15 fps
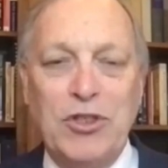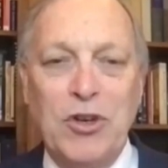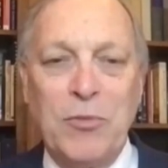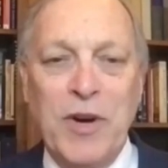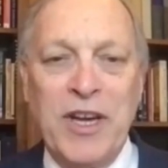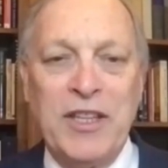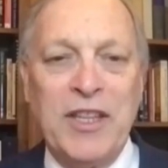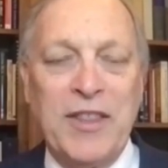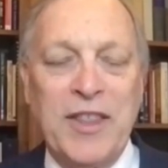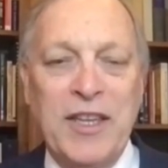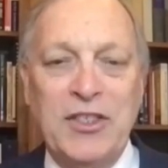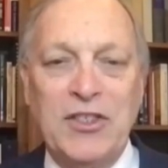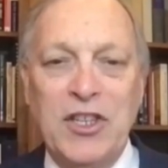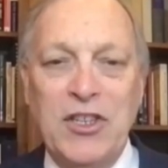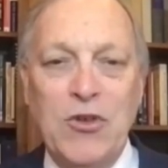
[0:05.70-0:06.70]
Joe Biden, the
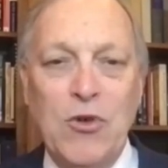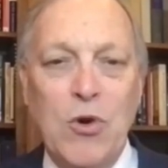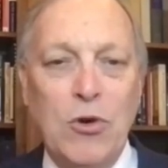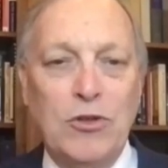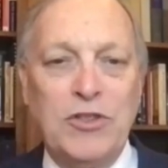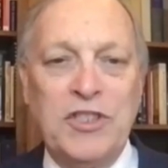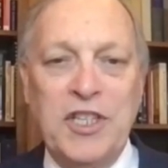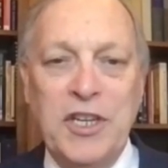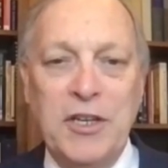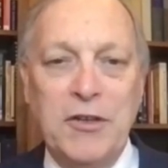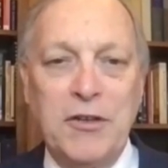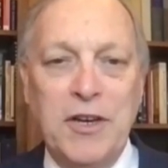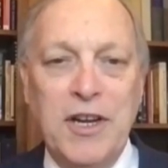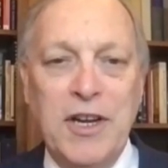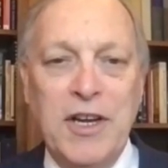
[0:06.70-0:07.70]
things that you hold
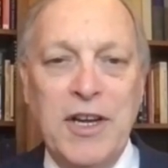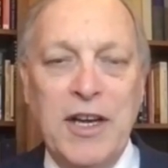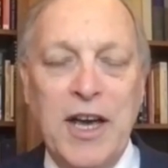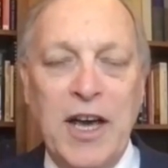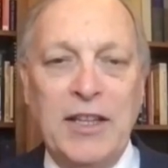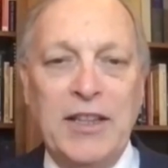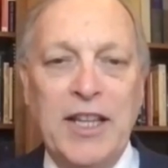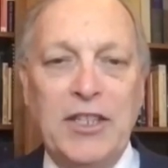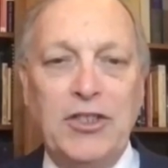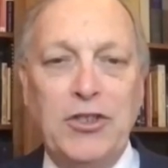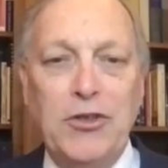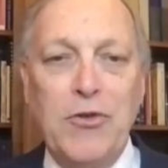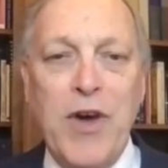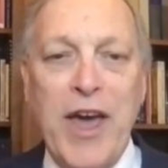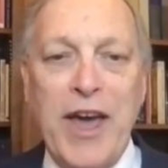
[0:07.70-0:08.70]
dear,
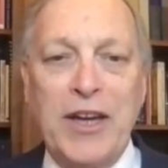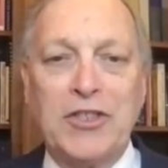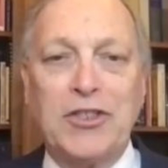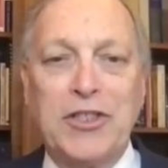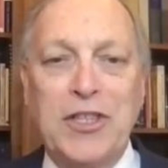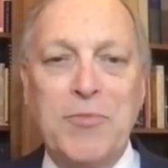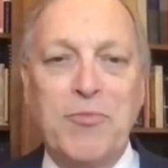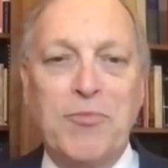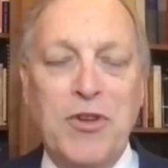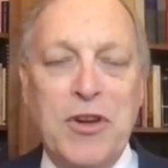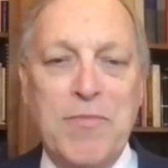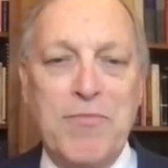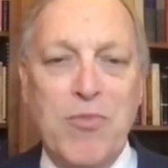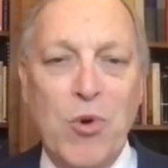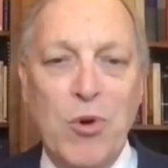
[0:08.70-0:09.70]
unless you actually
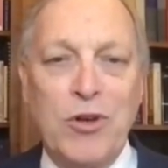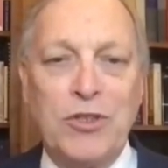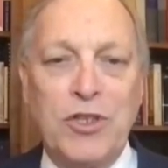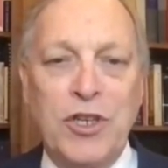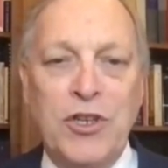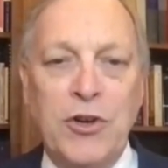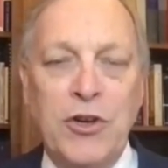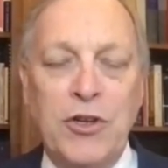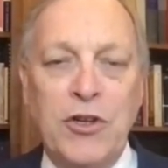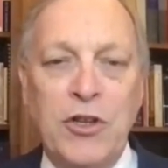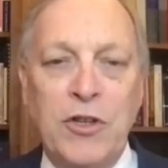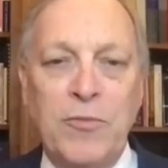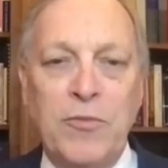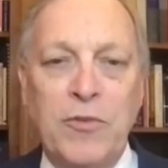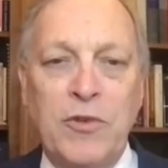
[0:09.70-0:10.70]
bring border security
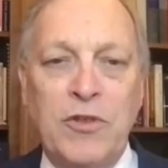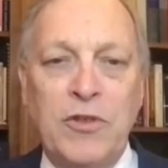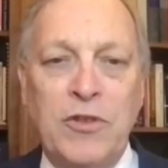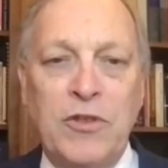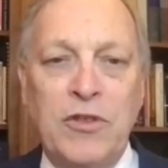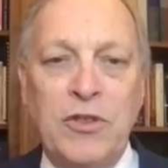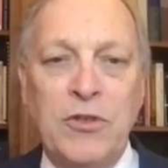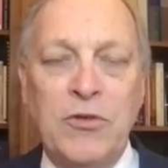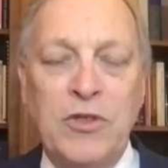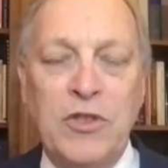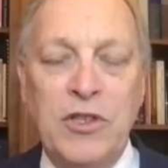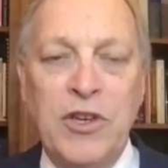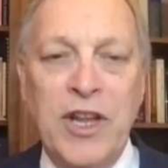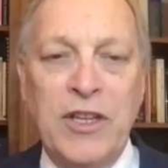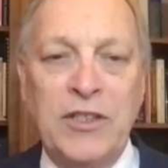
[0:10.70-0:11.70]
to
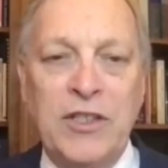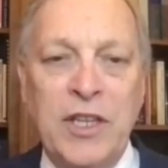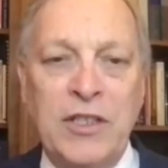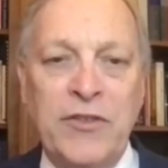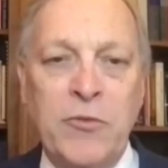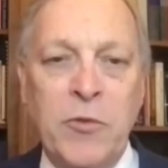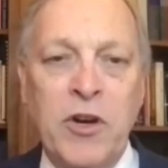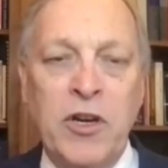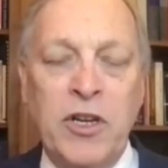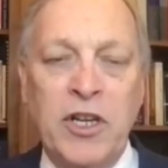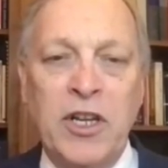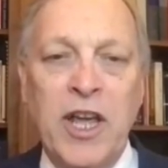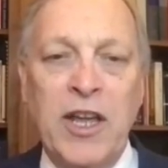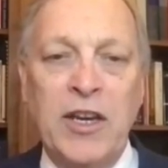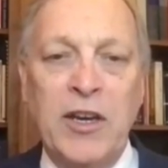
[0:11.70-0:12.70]
the United States of
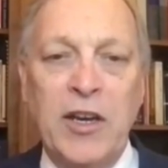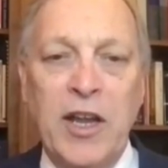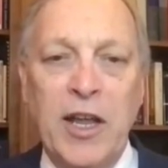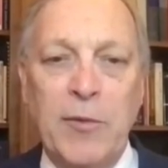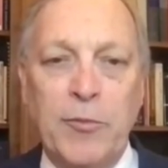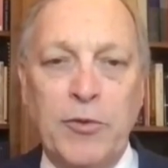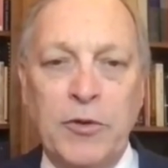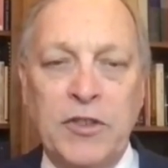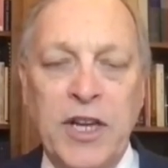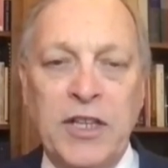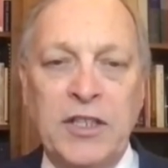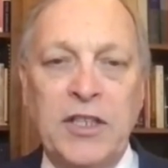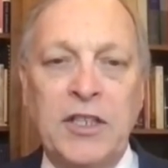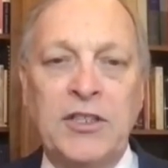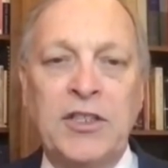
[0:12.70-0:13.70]
America and
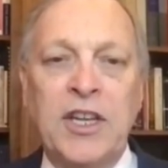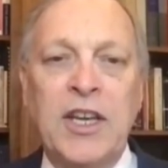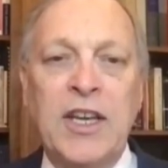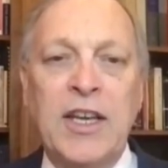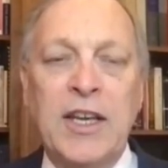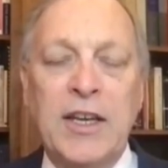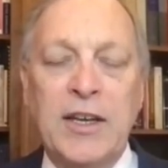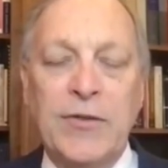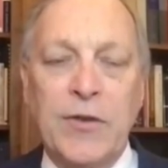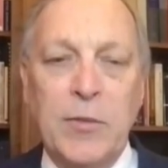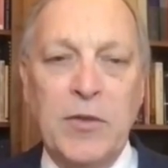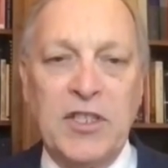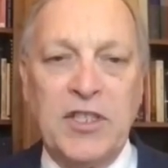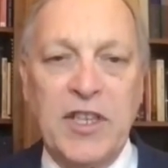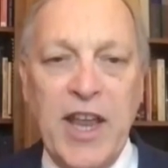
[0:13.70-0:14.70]
protect us
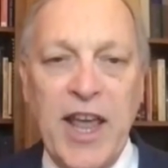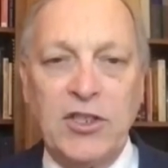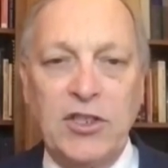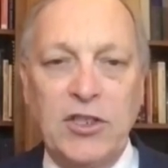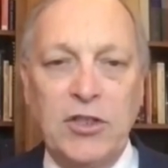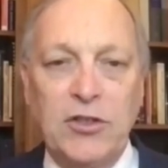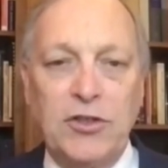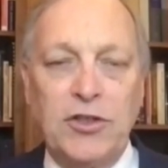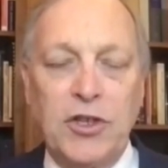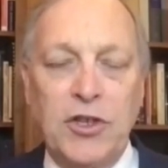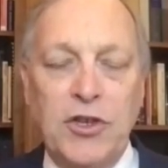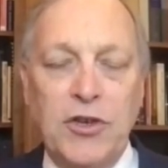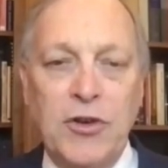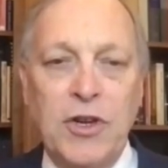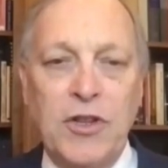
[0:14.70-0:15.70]
from these national
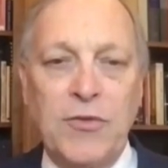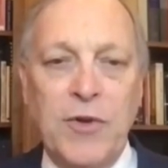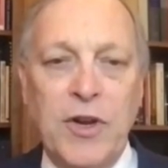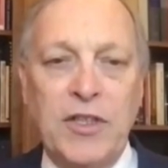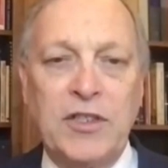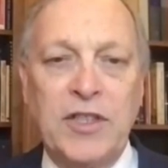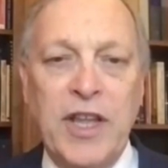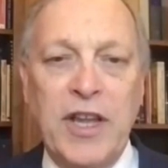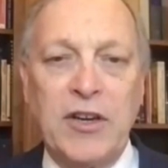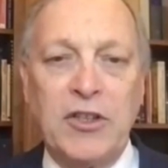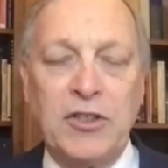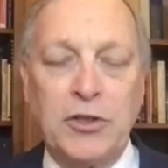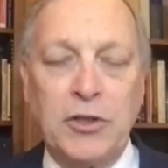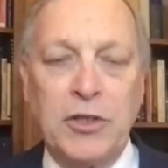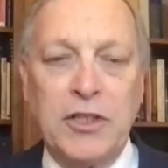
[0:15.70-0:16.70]
security threats that
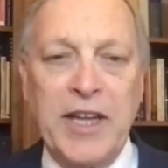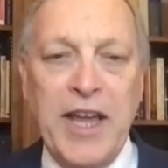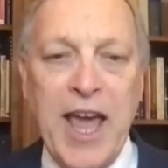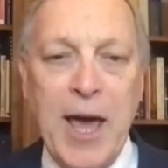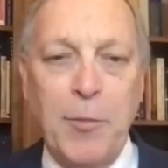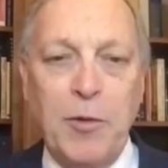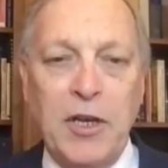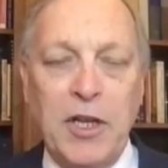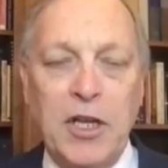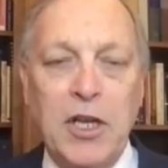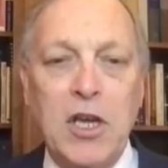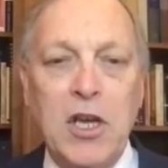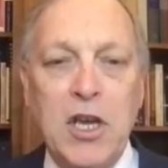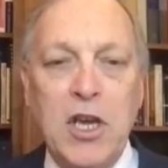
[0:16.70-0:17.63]
are surely happening.